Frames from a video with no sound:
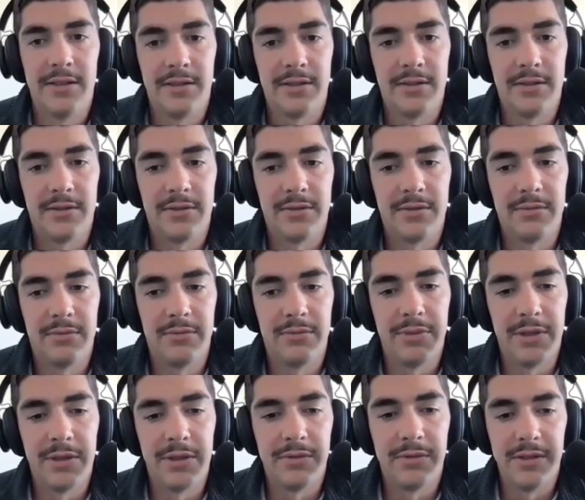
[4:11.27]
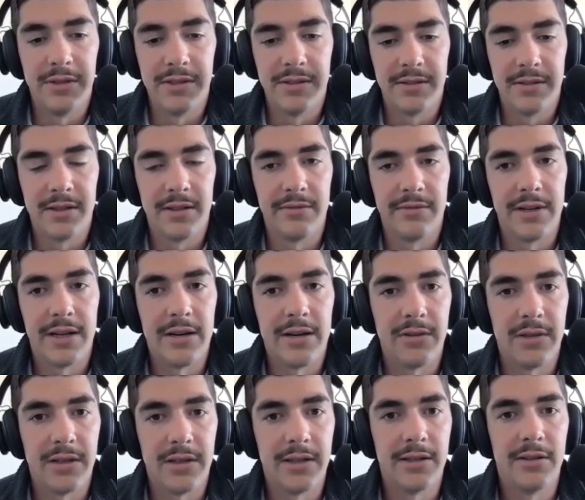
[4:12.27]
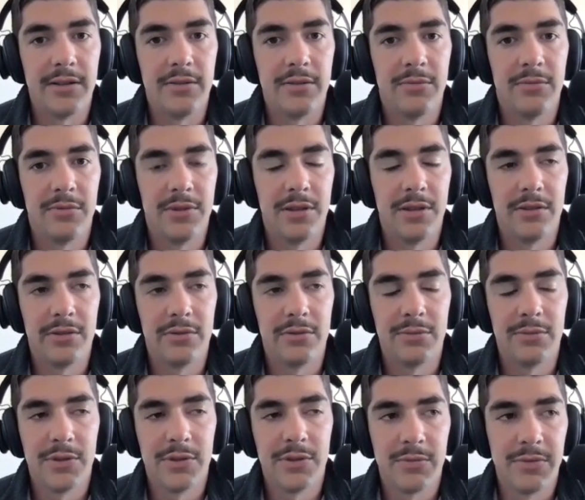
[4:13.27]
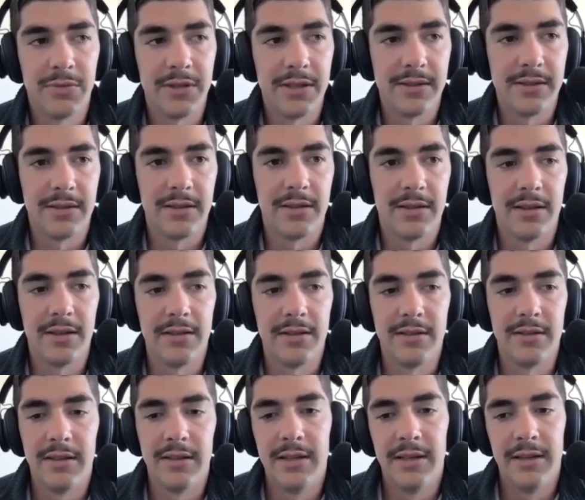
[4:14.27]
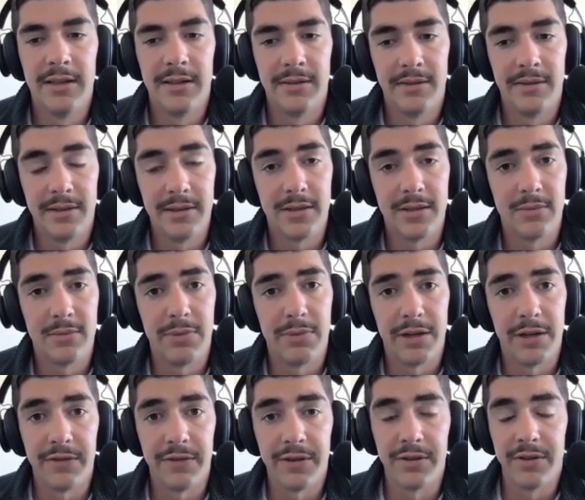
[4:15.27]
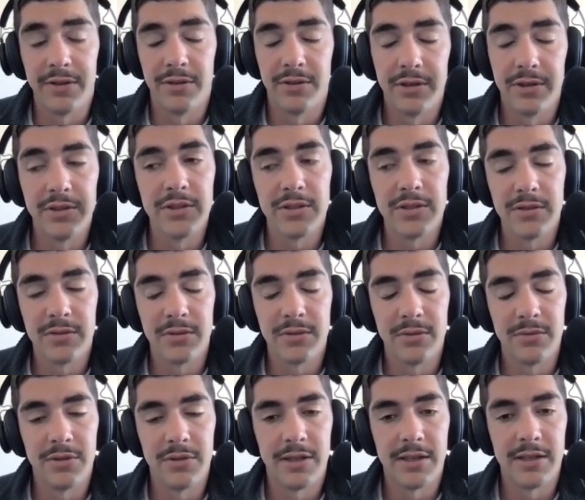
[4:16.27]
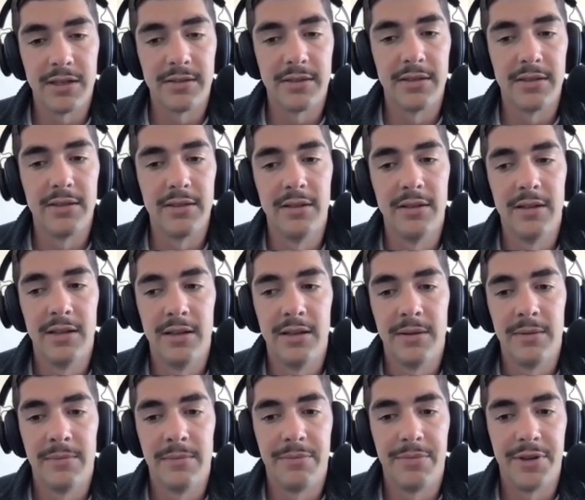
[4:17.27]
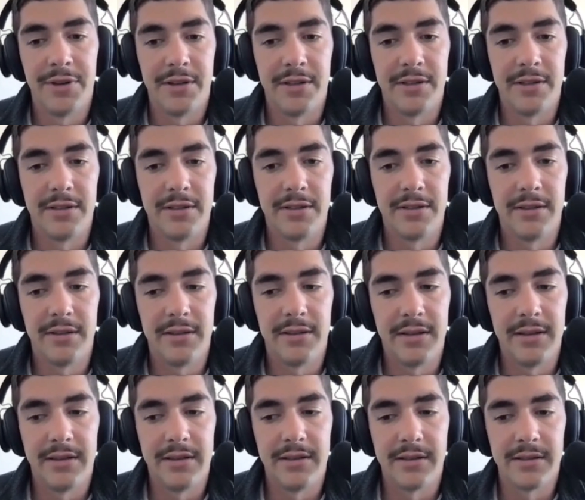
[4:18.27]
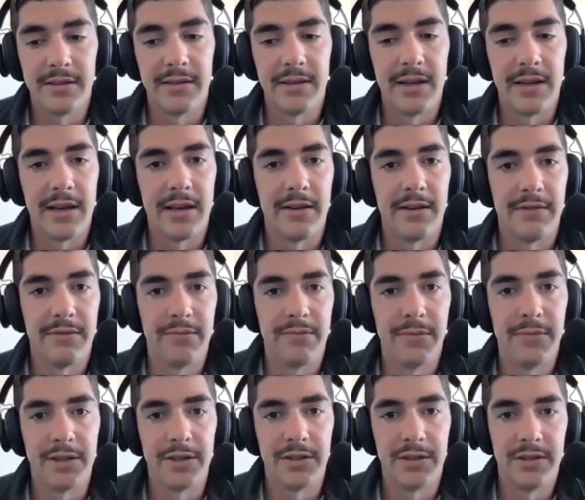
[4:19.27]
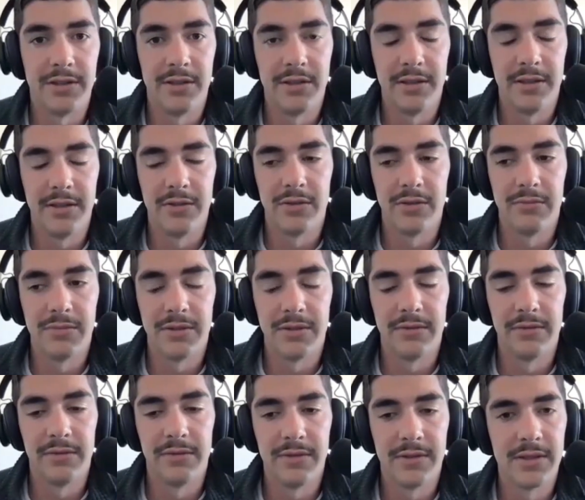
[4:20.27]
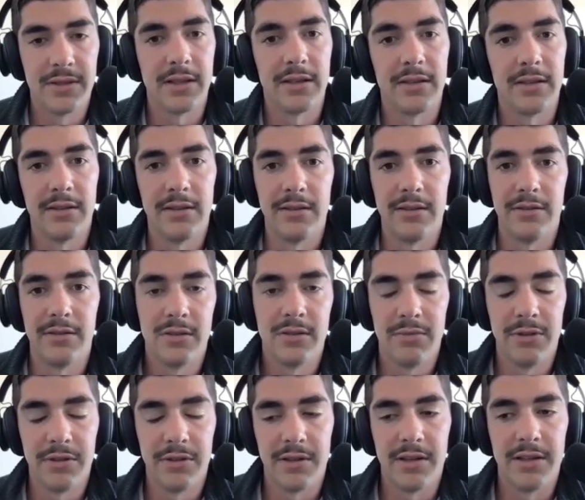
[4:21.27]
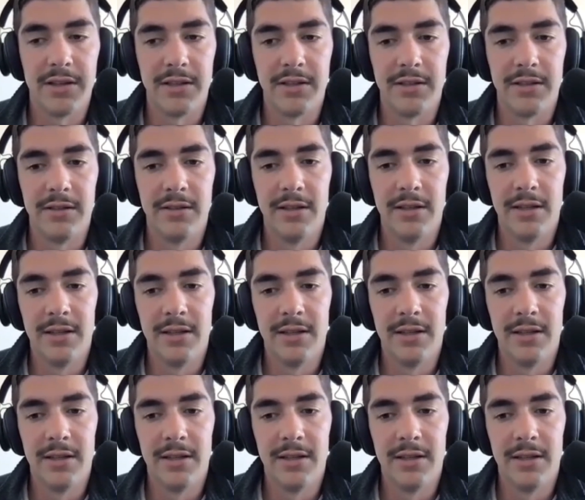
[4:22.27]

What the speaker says: So Bitcoin is kind of an outlier within the crypto space in that it's by far the largest crypto asset, but it doesn't have much in terms of second layers built on it.